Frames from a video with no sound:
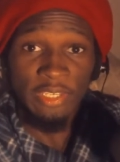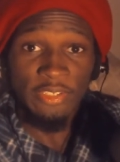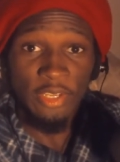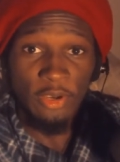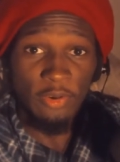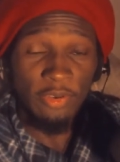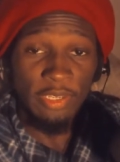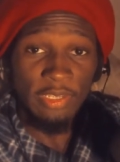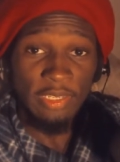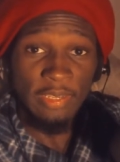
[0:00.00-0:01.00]
So,
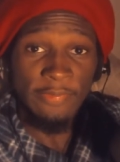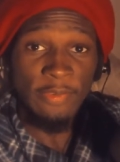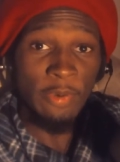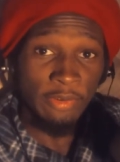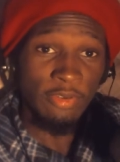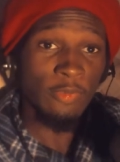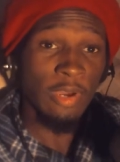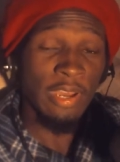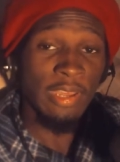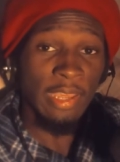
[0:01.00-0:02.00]
if you're wondering
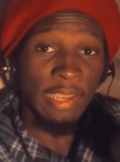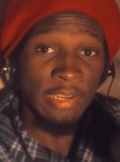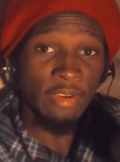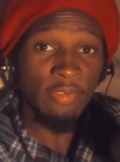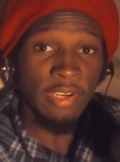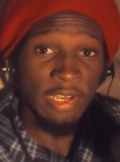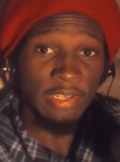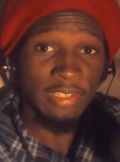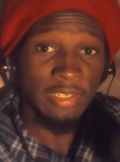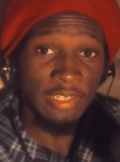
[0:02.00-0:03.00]
why ain't no
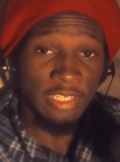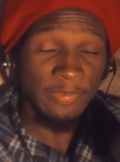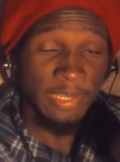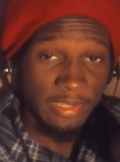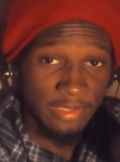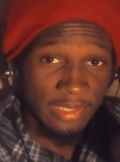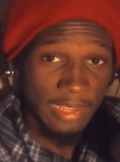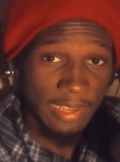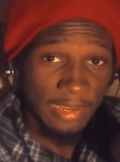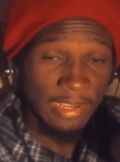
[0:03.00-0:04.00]
content, it's because of
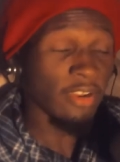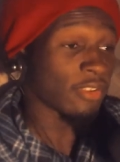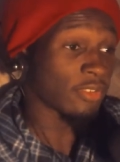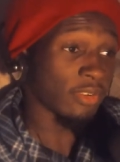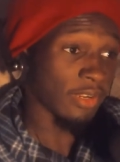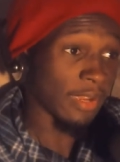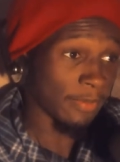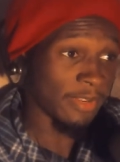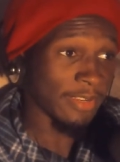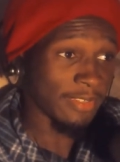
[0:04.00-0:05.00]
that and also the
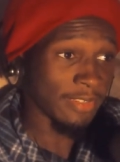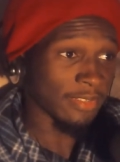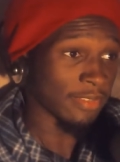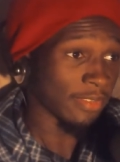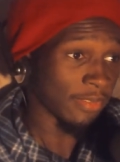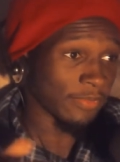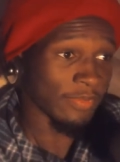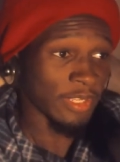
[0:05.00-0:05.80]
combination of